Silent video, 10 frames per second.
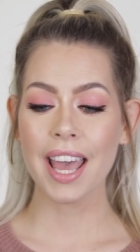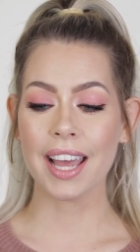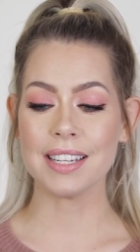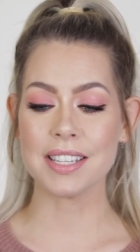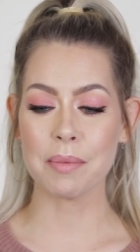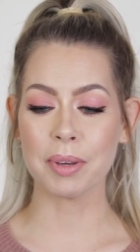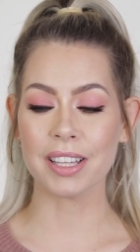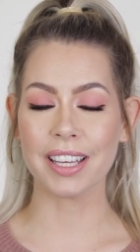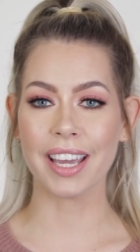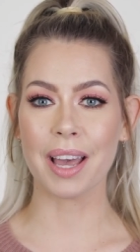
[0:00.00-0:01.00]
And
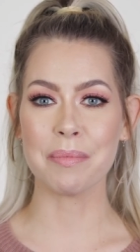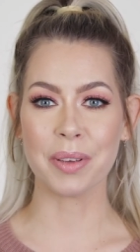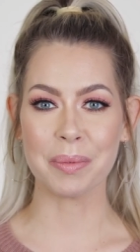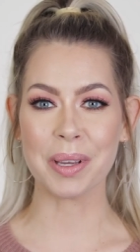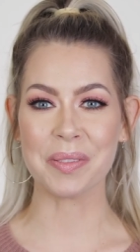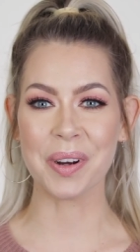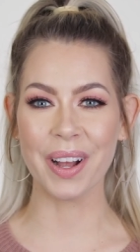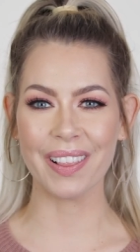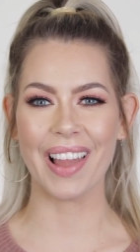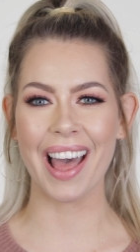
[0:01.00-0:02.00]
typically I'm filming
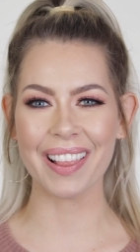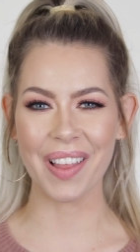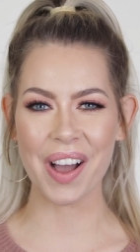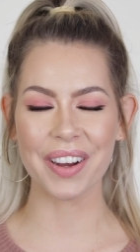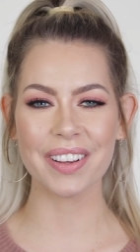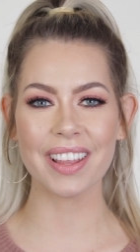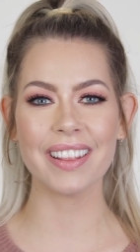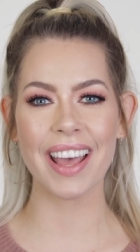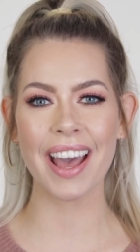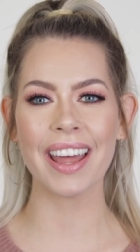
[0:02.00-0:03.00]
for a lot longer
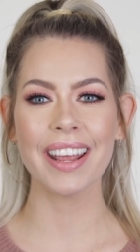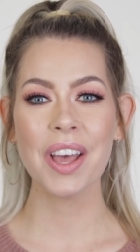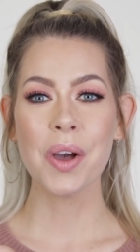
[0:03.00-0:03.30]
than that.